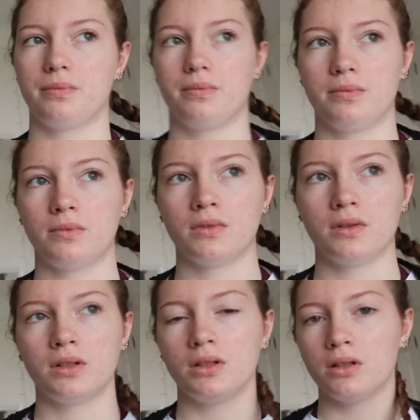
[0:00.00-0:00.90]

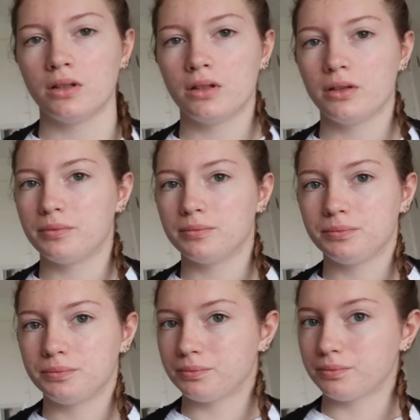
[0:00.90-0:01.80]

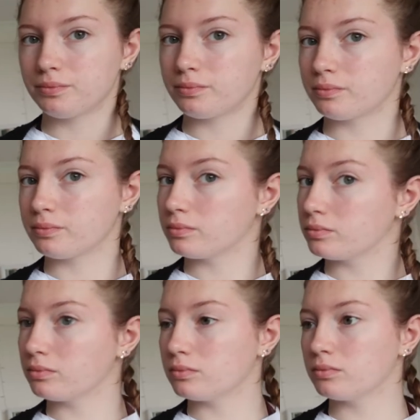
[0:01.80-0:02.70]

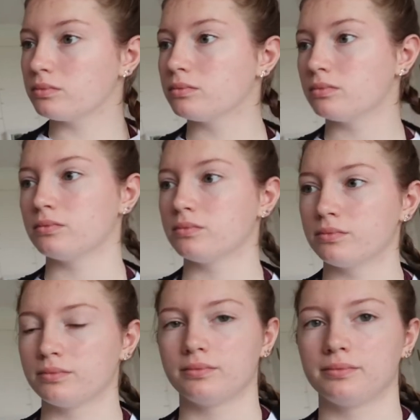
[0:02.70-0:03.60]

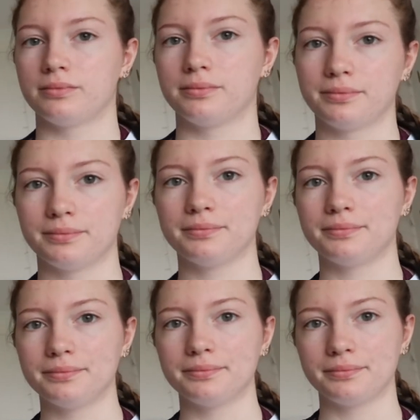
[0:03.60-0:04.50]

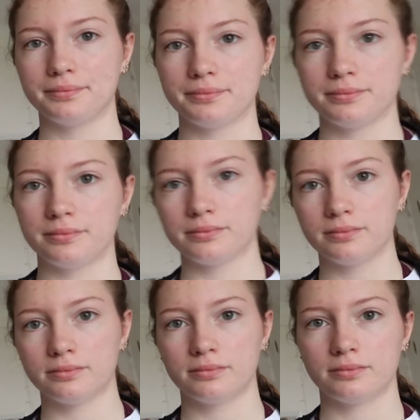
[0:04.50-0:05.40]

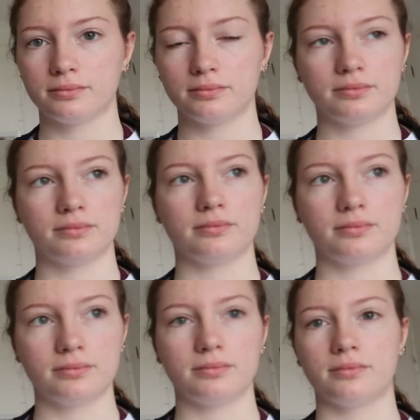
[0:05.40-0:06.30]

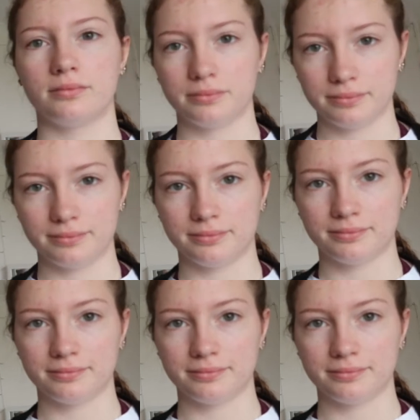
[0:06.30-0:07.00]
The person shown says nothing.